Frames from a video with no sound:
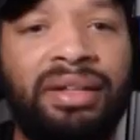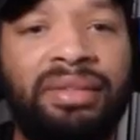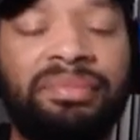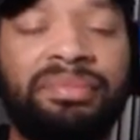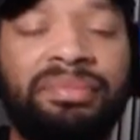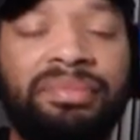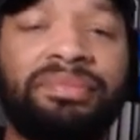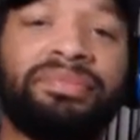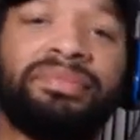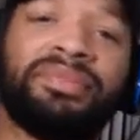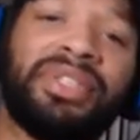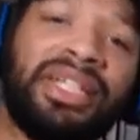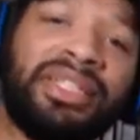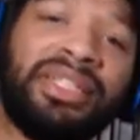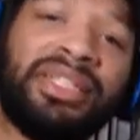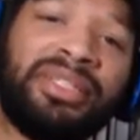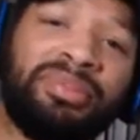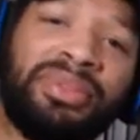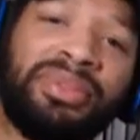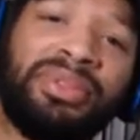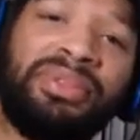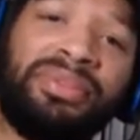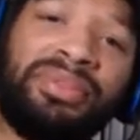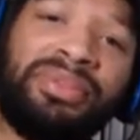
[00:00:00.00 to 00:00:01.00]
let's
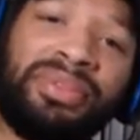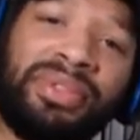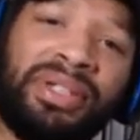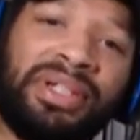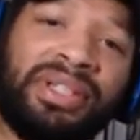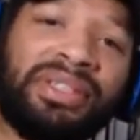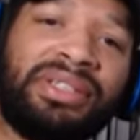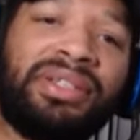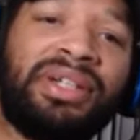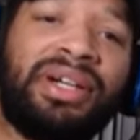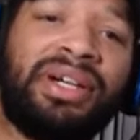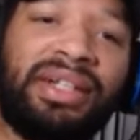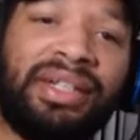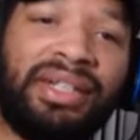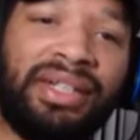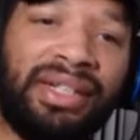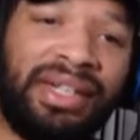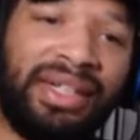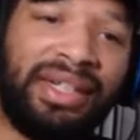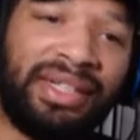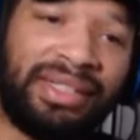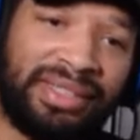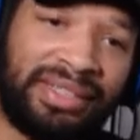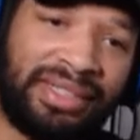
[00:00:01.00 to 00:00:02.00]
move on to our
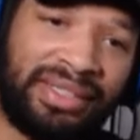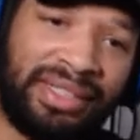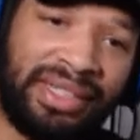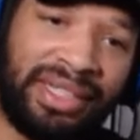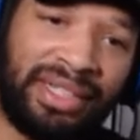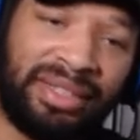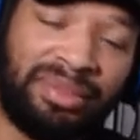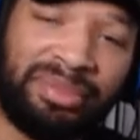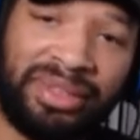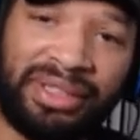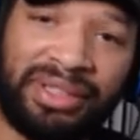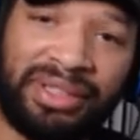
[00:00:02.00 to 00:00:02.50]
next segment.